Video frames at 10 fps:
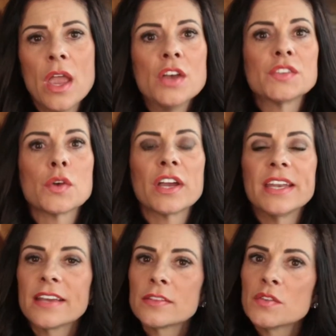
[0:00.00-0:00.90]
So
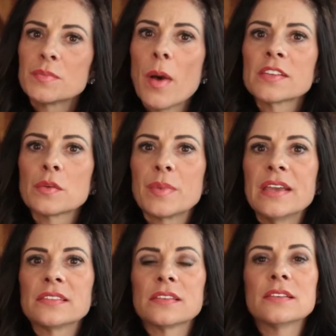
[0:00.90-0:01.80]
connect those puzzle
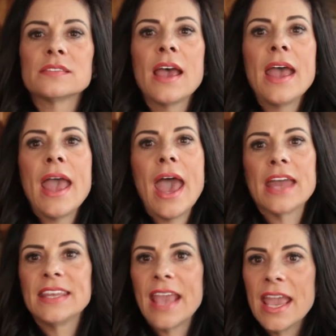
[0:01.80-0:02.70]
pieces
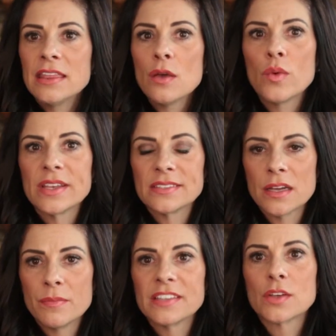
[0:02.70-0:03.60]
and gain the
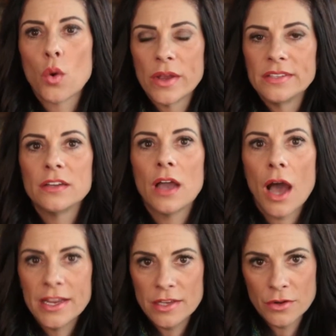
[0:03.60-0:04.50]
wisdom that's going to
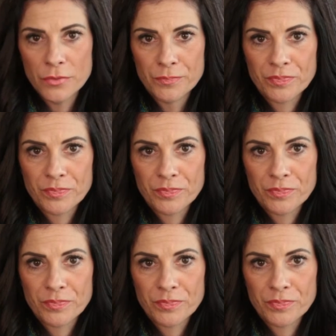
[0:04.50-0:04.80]
guide you.